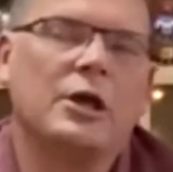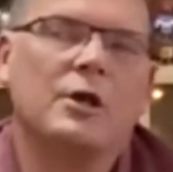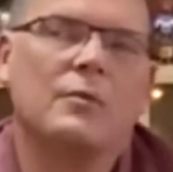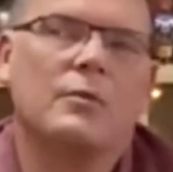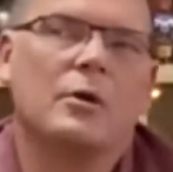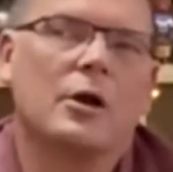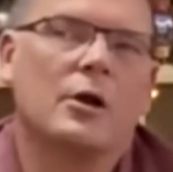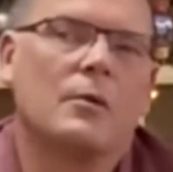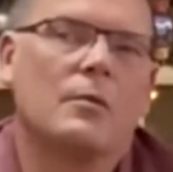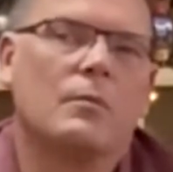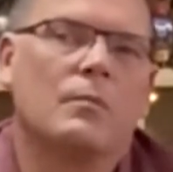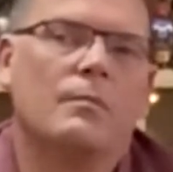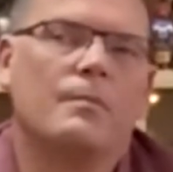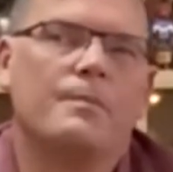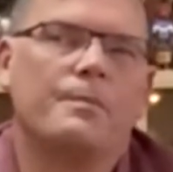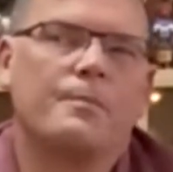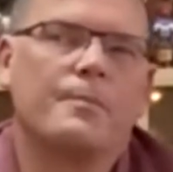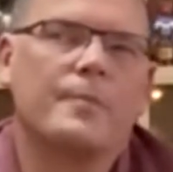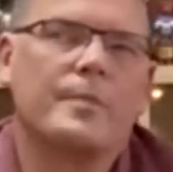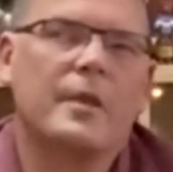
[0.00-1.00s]
where
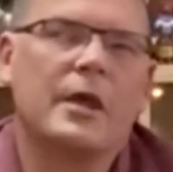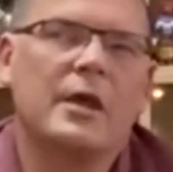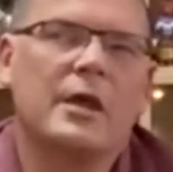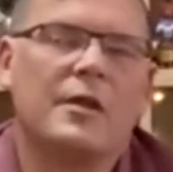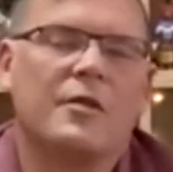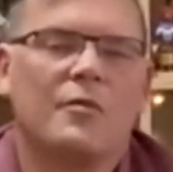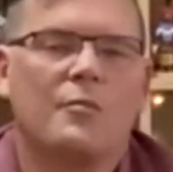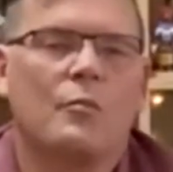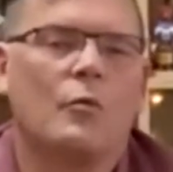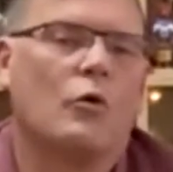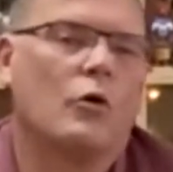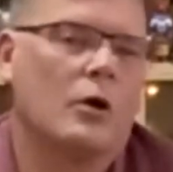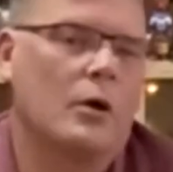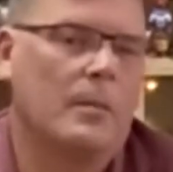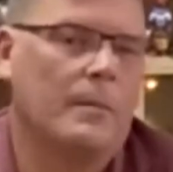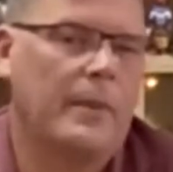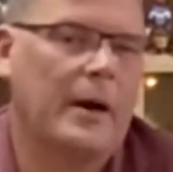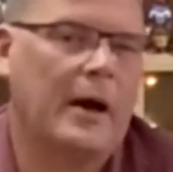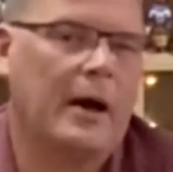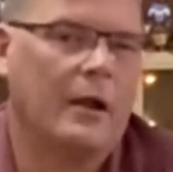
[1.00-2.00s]
it's more
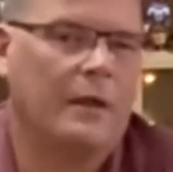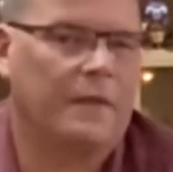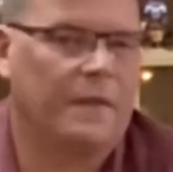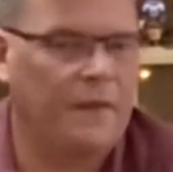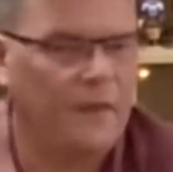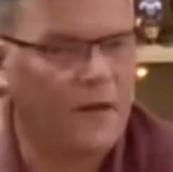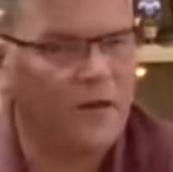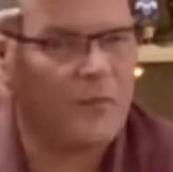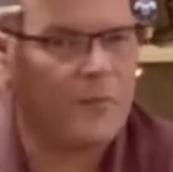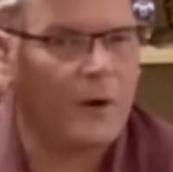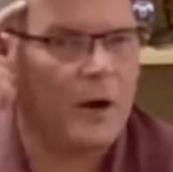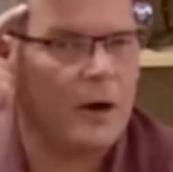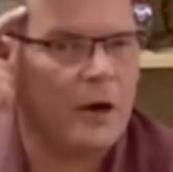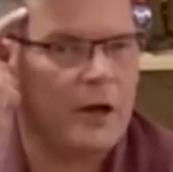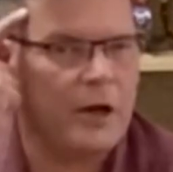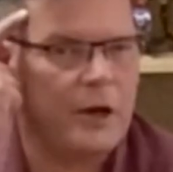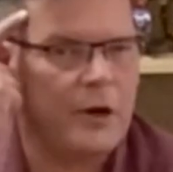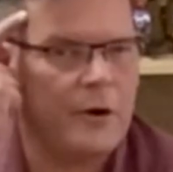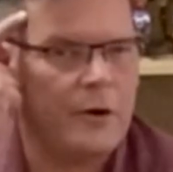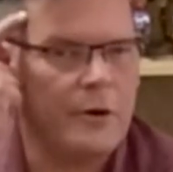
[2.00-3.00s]
about this
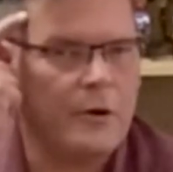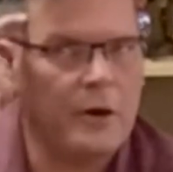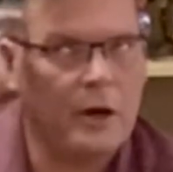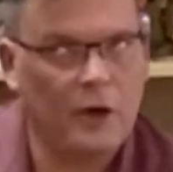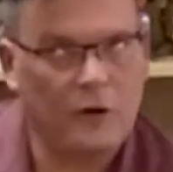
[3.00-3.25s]
part here